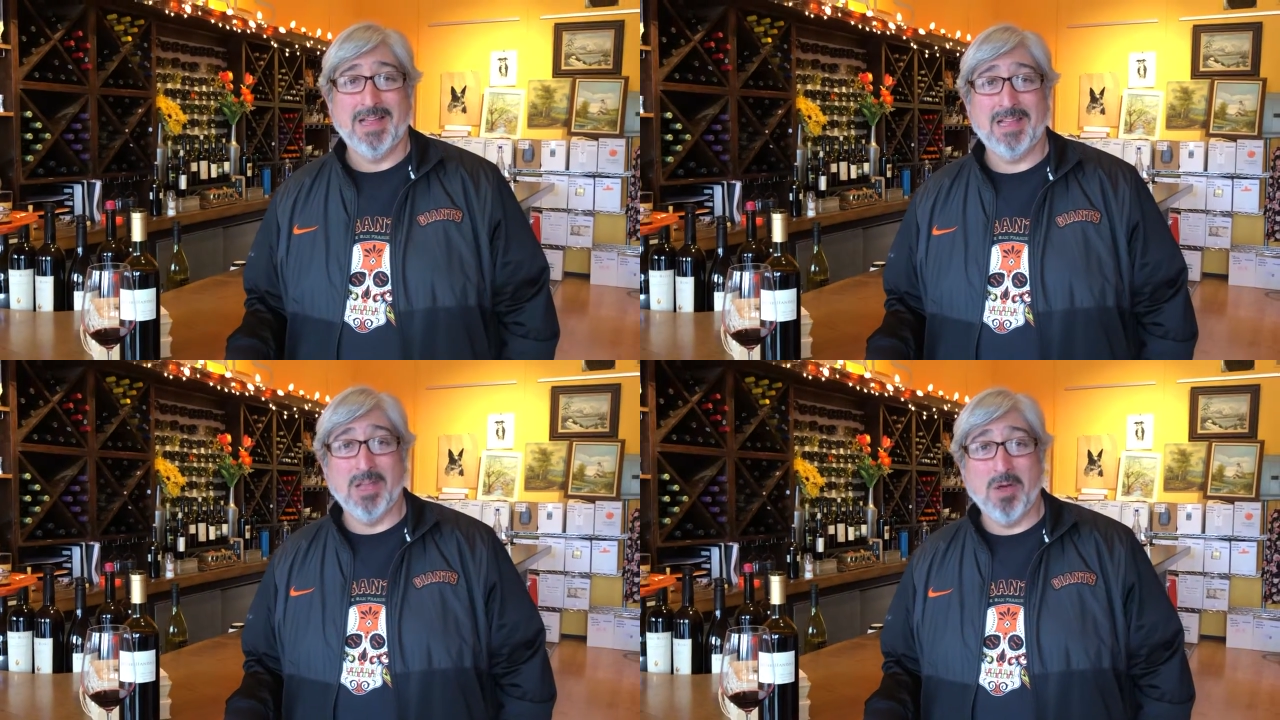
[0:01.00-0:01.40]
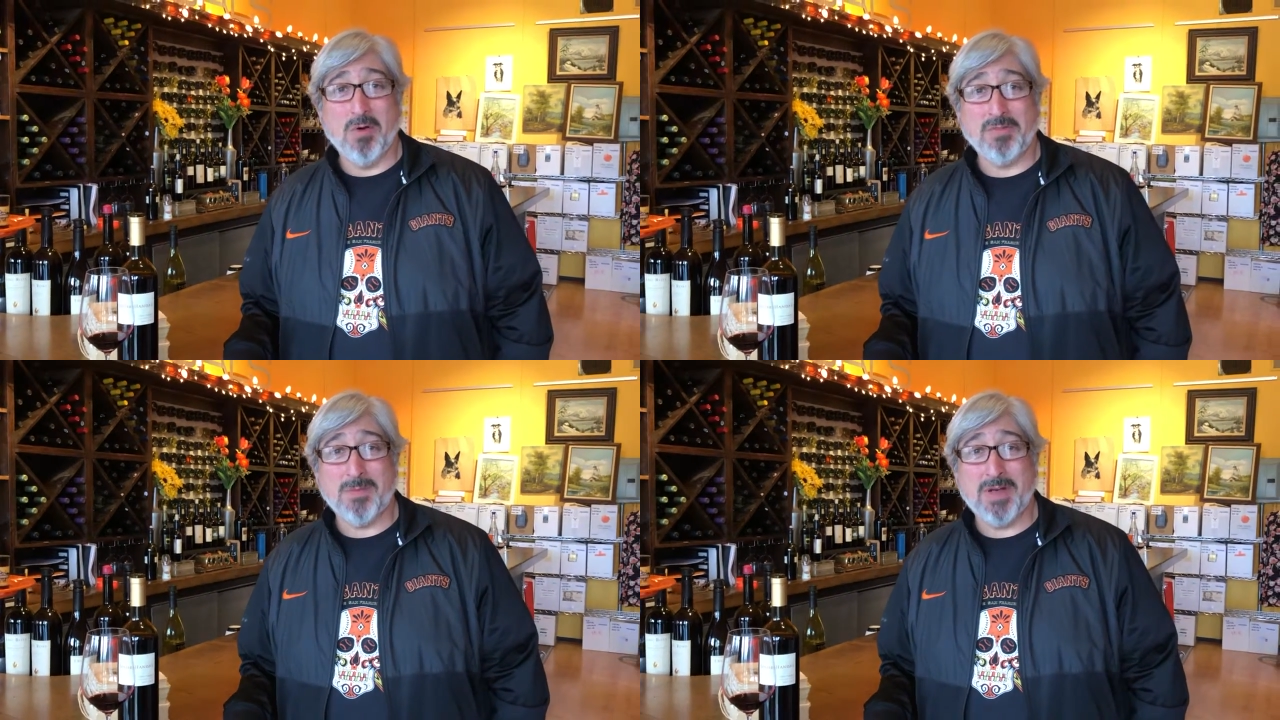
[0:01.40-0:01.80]
Hello,
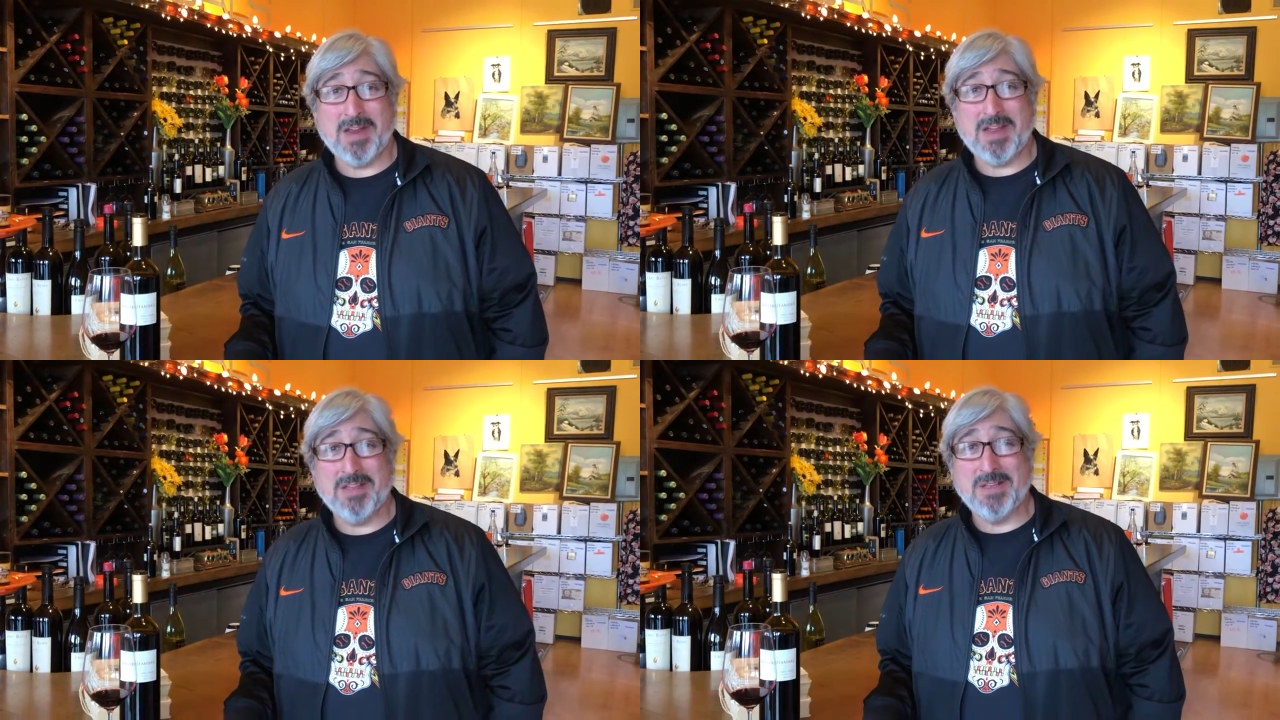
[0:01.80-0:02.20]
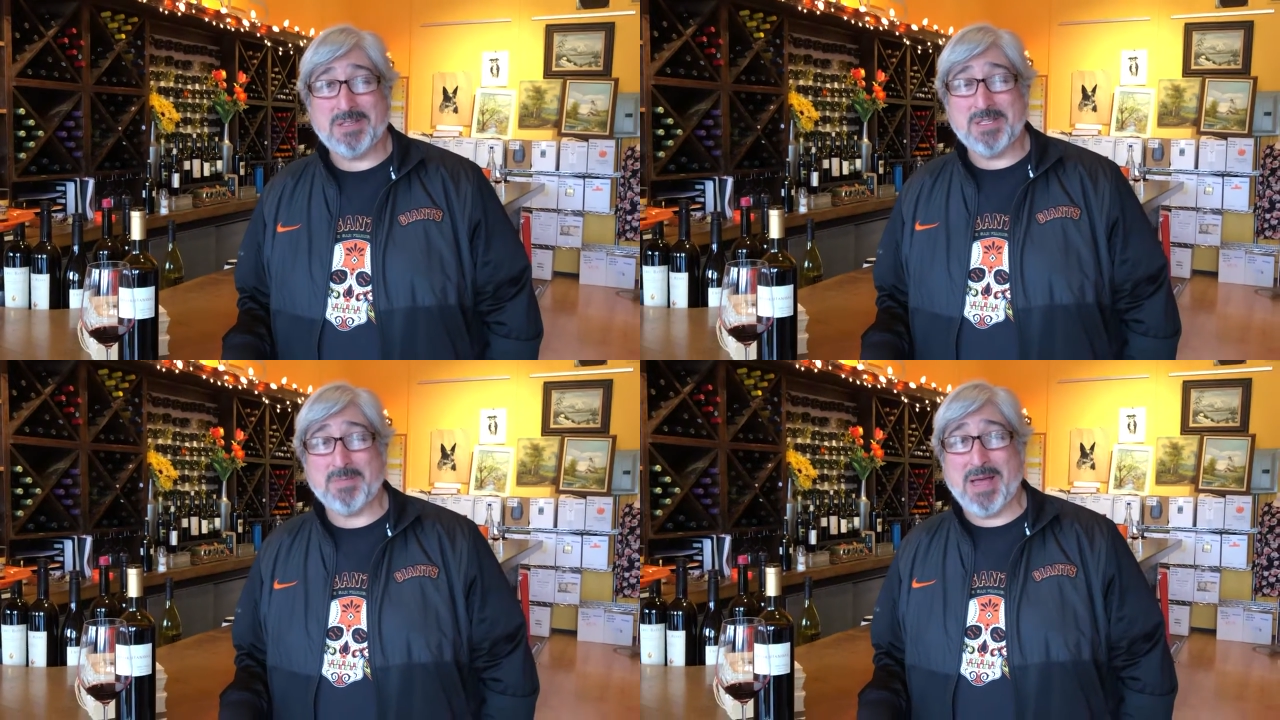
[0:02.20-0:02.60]
everybody.
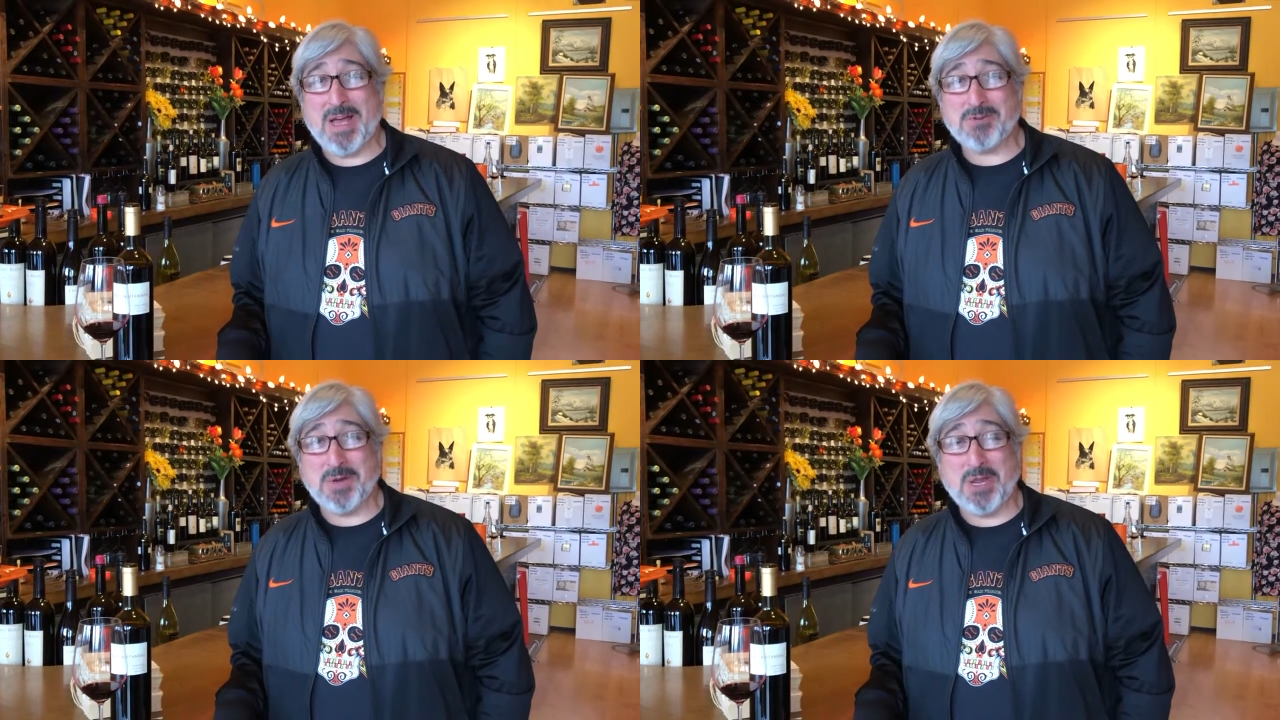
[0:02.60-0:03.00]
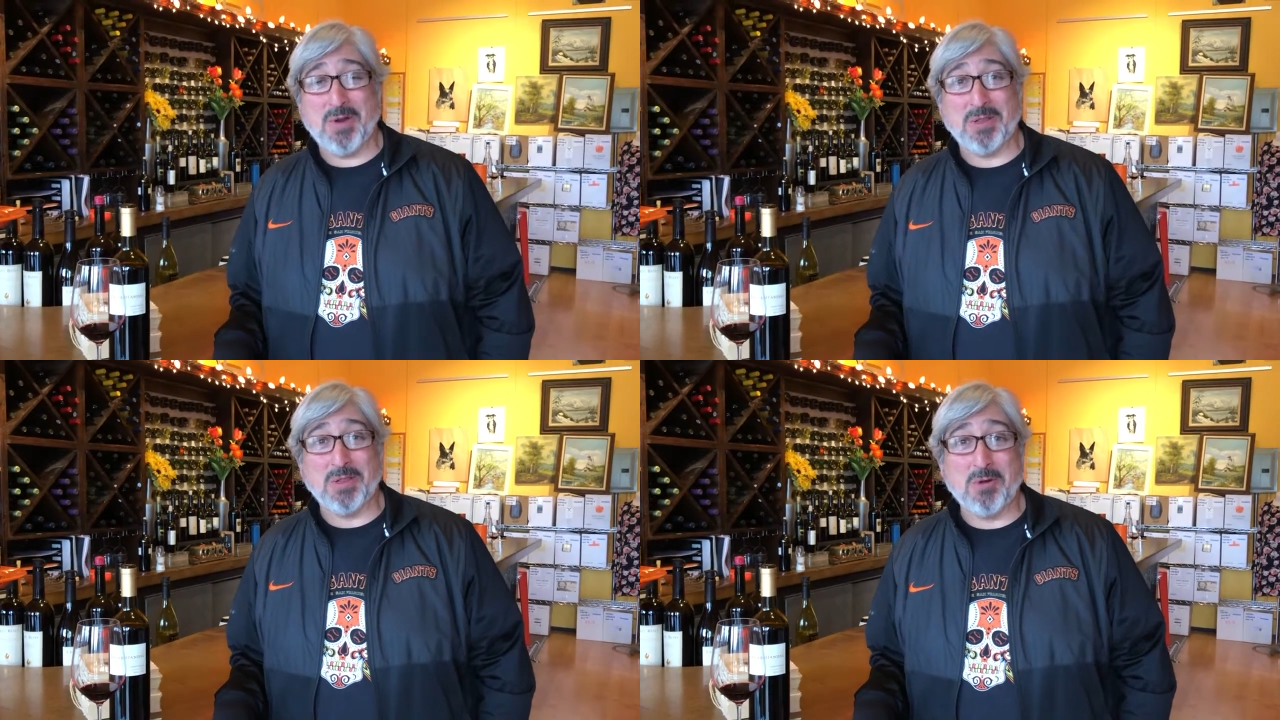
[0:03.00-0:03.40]
This is Patrick here
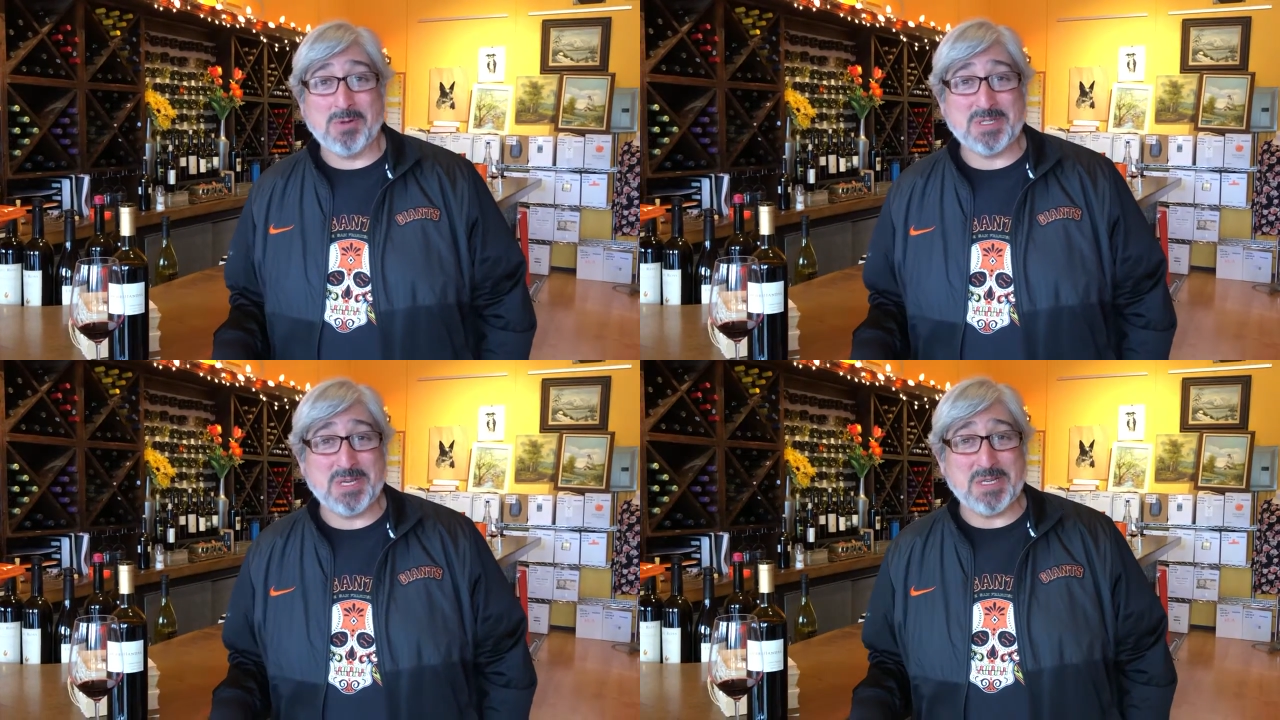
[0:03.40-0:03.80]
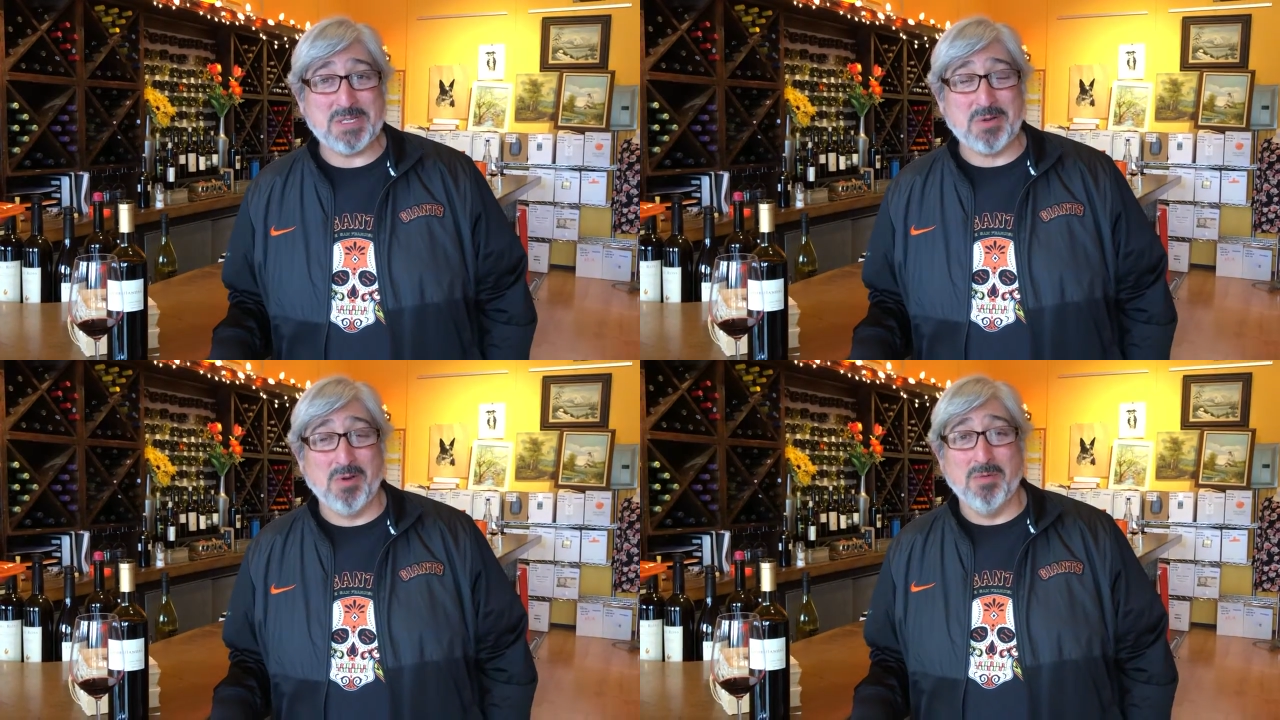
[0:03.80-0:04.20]
at Locals
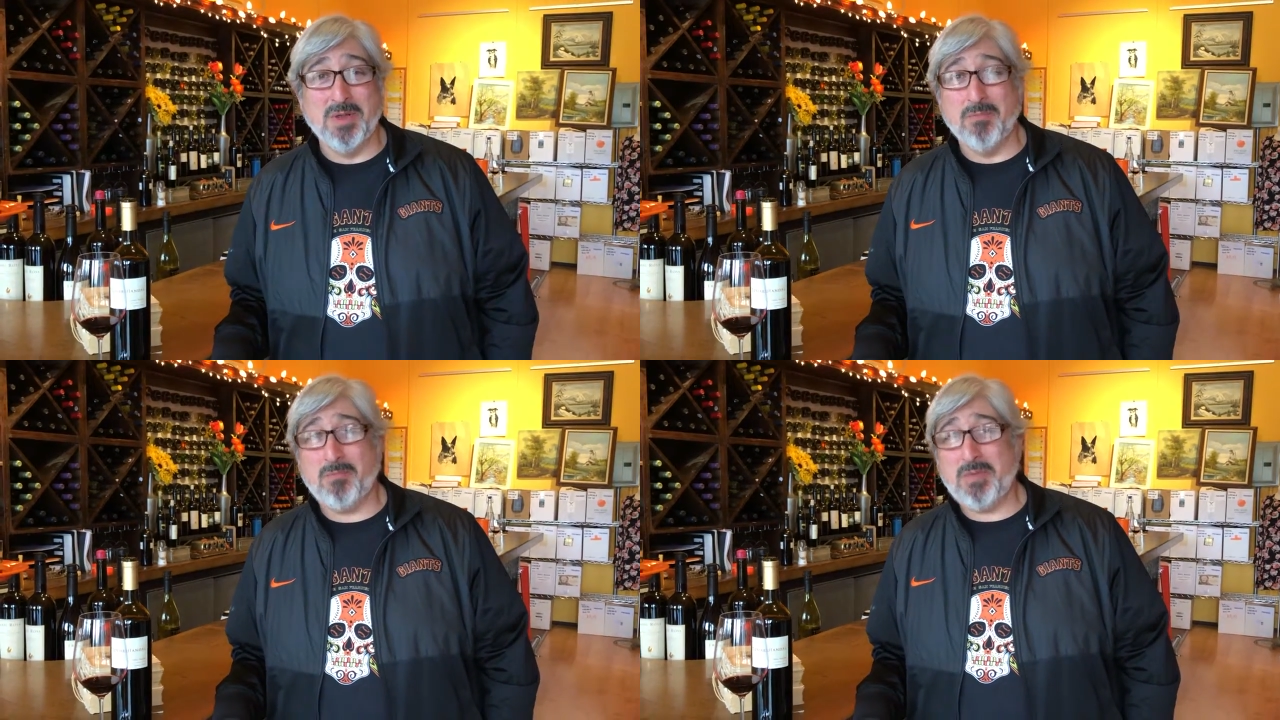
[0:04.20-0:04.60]
Tasting Room in